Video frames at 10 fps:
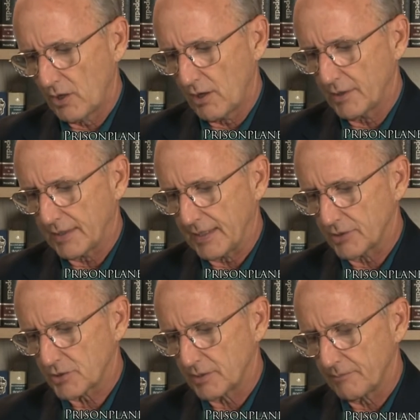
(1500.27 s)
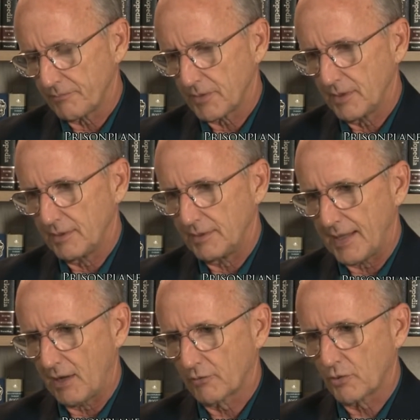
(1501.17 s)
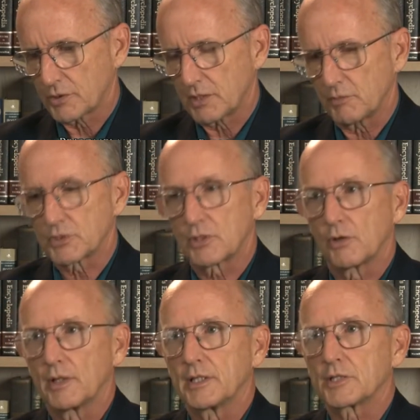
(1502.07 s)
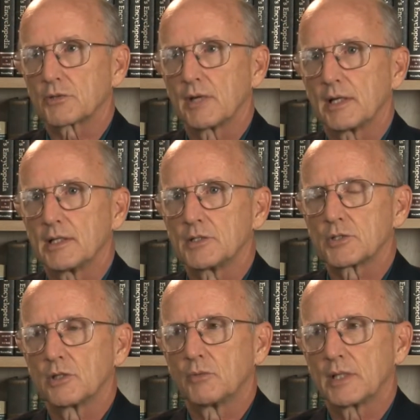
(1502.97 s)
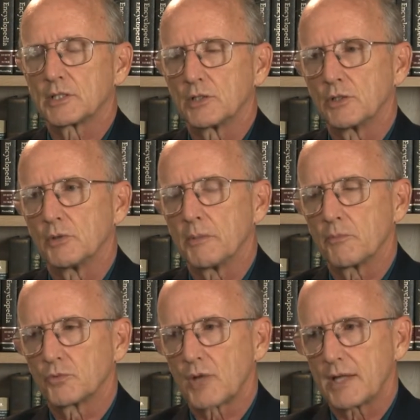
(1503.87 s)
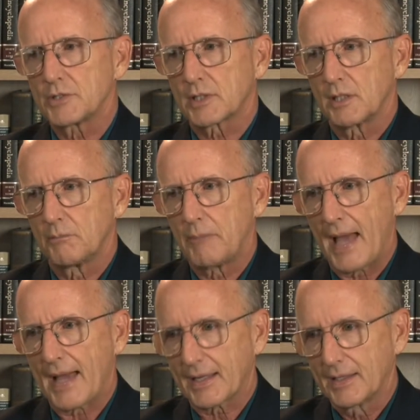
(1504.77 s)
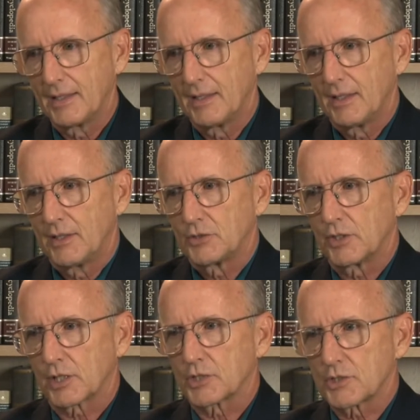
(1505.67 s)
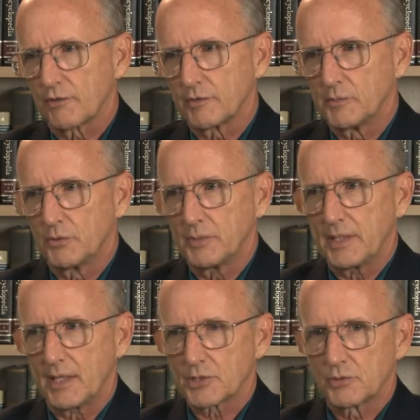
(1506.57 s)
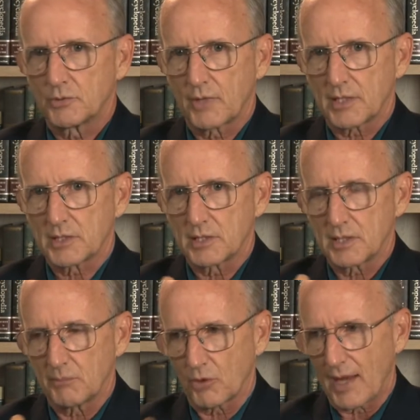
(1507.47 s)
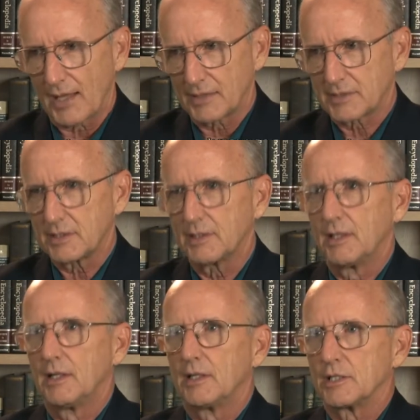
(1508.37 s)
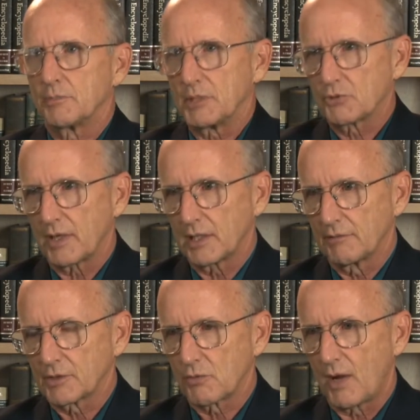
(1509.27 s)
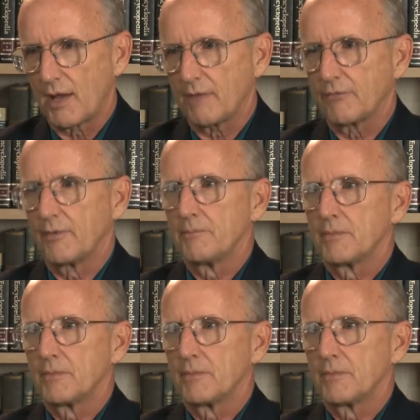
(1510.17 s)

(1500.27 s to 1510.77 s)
hard against them. Now, of course, he was totally discredited, and so what does he do? He tries to come back to the conservative movement. He has to address his immorality, his betrayal of his wife,